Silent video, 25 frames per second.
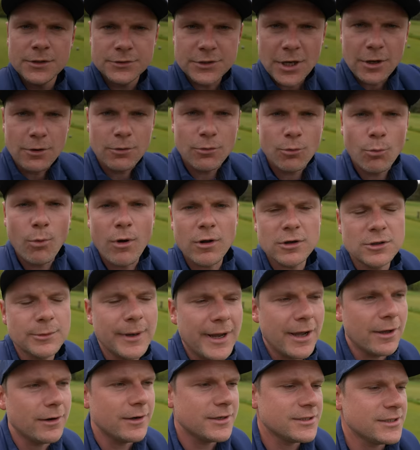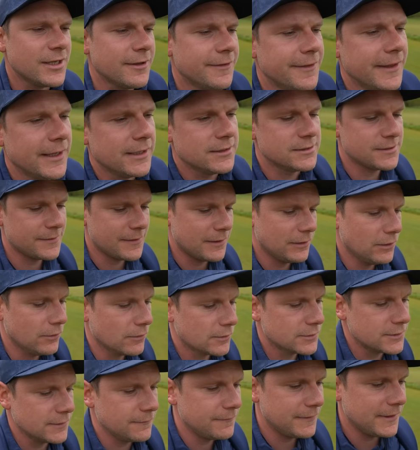So what do I honestly think to the
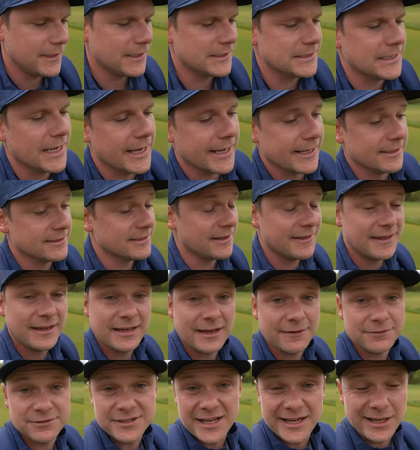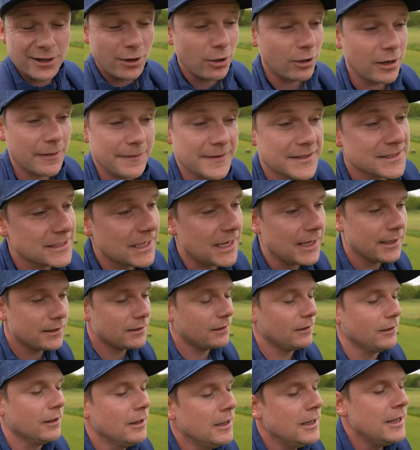looks of these irons? I think I've said it all in the
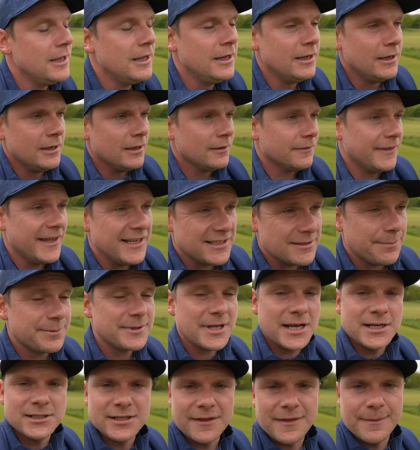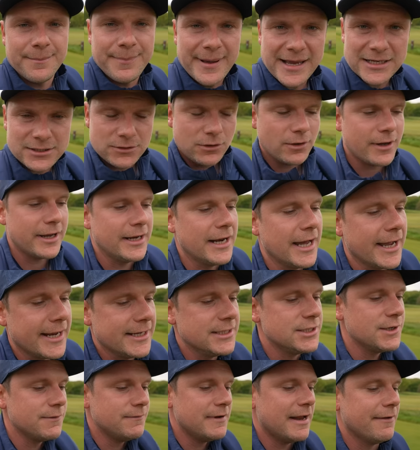title. These are potentially the best looking
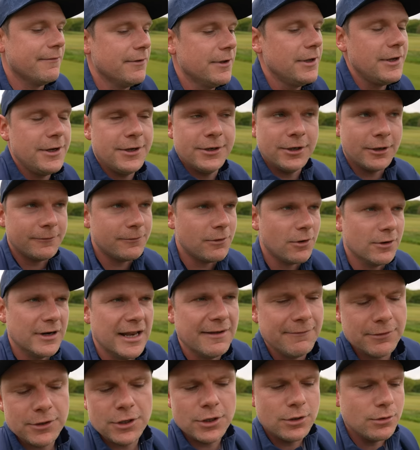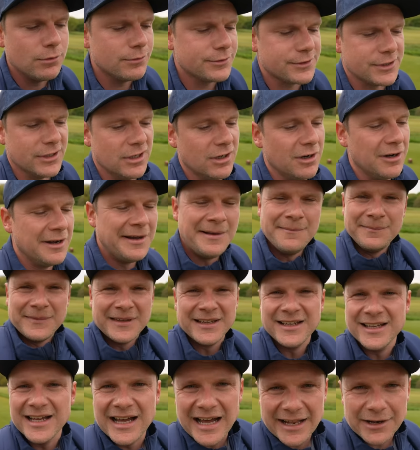irons you've never heard of or never used, or
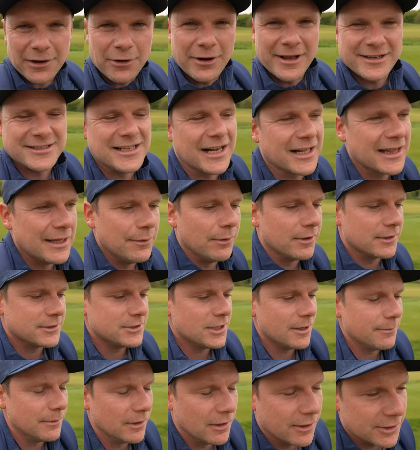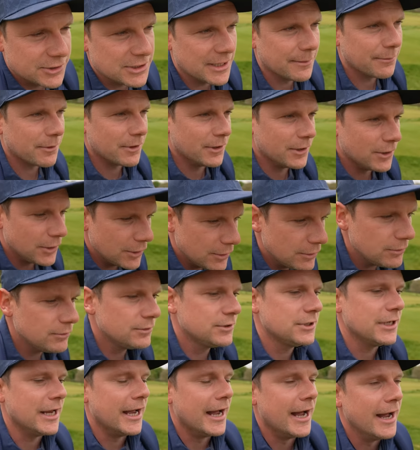I don't know exactly what terminology I'm going to
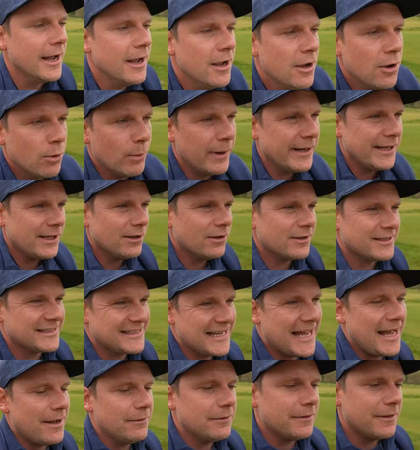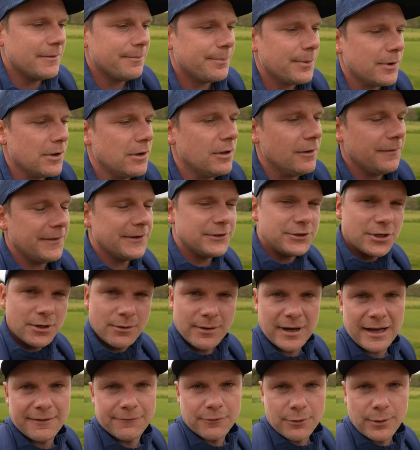use yet. When you look down at the ball, they do
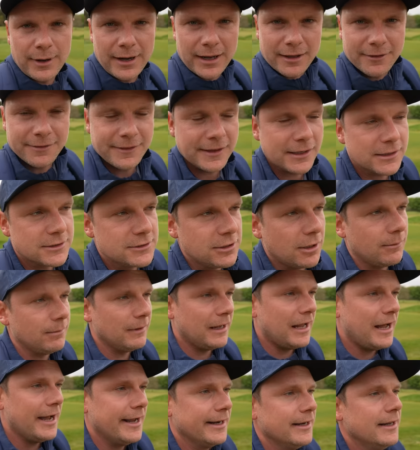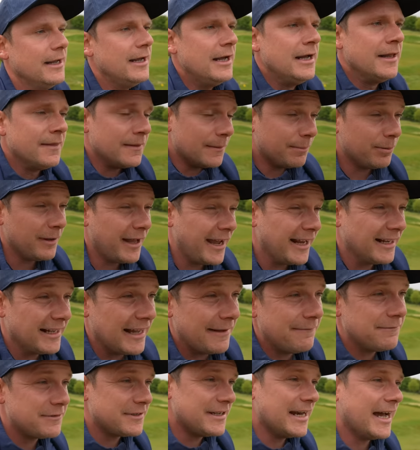have quite a thick top line. The blade
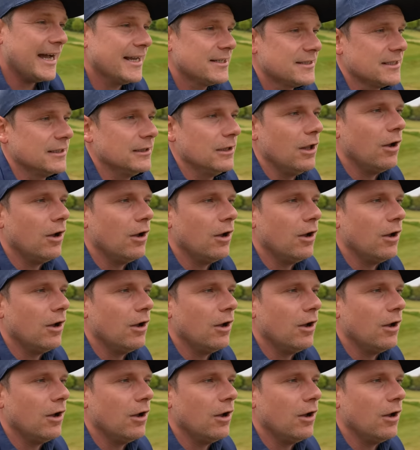length's nice and